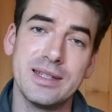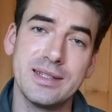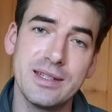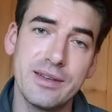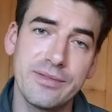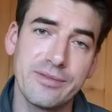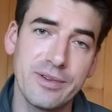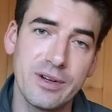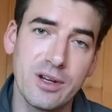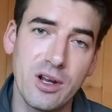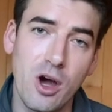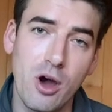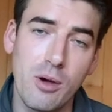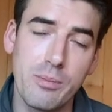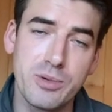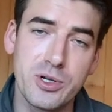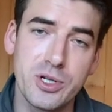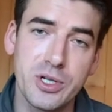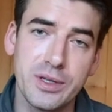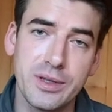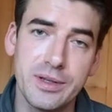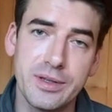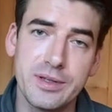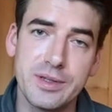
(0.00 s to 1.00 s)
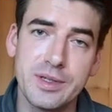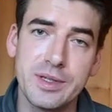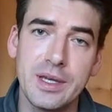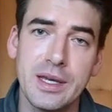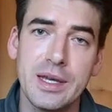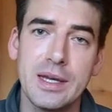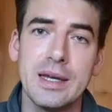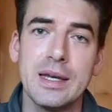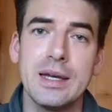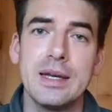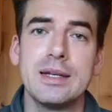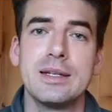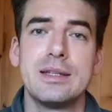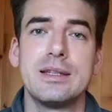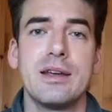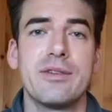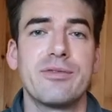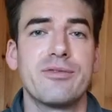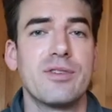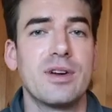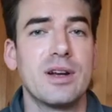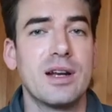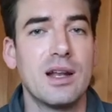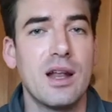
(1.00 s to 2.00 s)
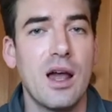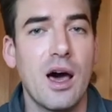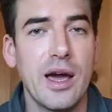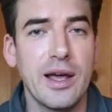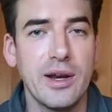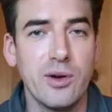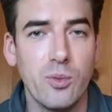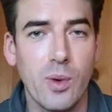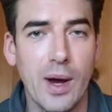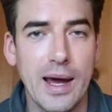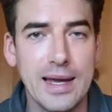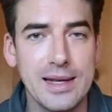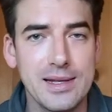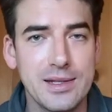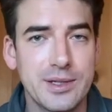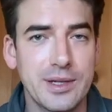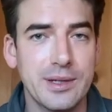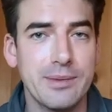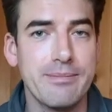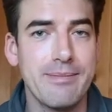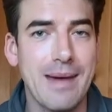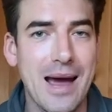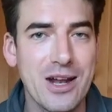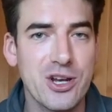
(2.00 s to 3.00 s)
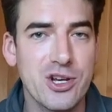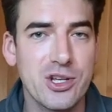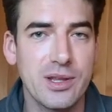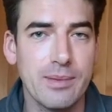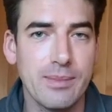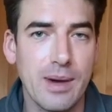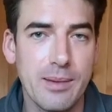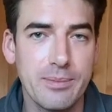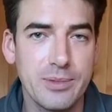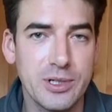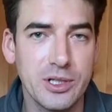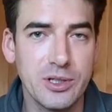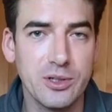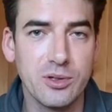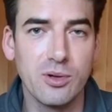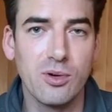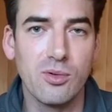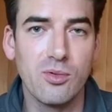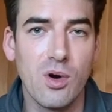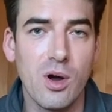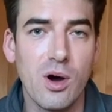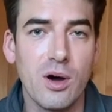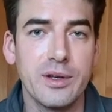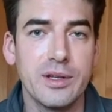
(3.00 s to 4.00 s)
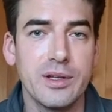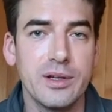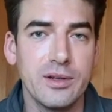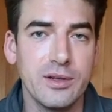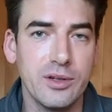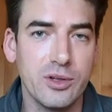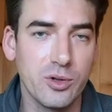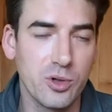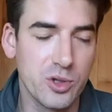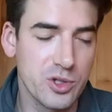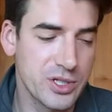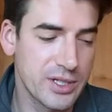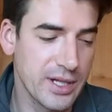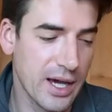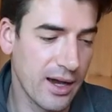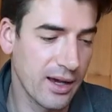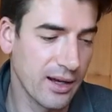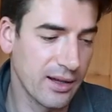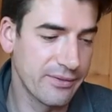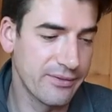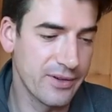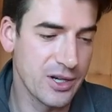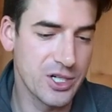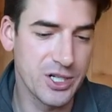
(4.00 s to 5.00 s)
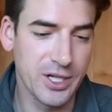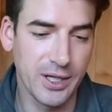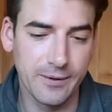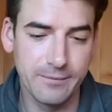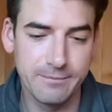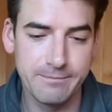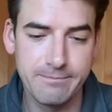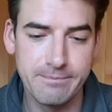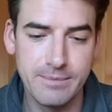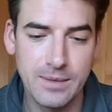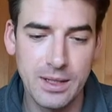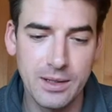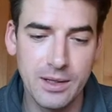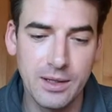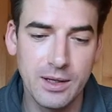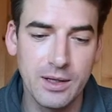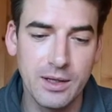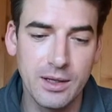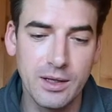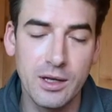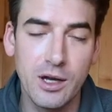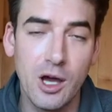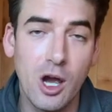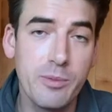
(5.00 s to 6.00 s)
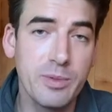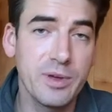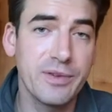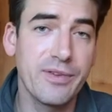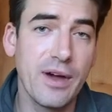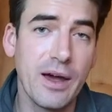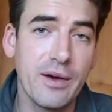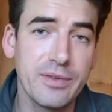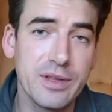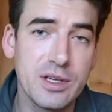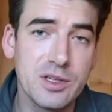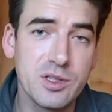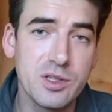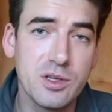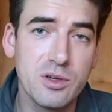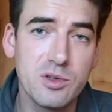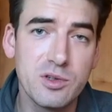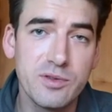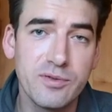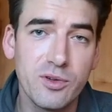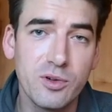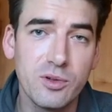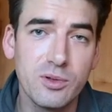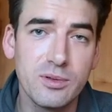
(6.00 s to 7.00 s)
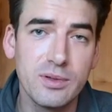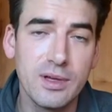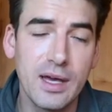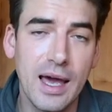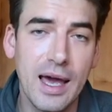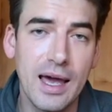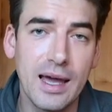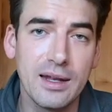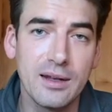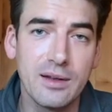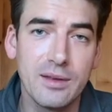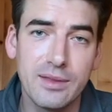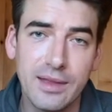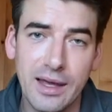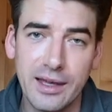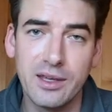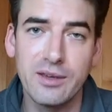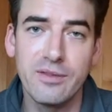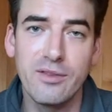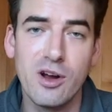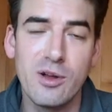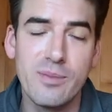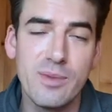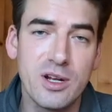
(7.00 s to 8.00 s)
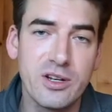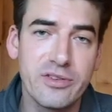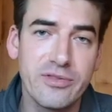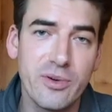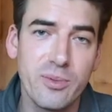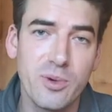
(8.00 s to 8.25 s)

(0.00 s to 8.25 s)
different options, different line weights, and match them up to your rod and your style of fishing. Hope you found this useful, and thank you very much for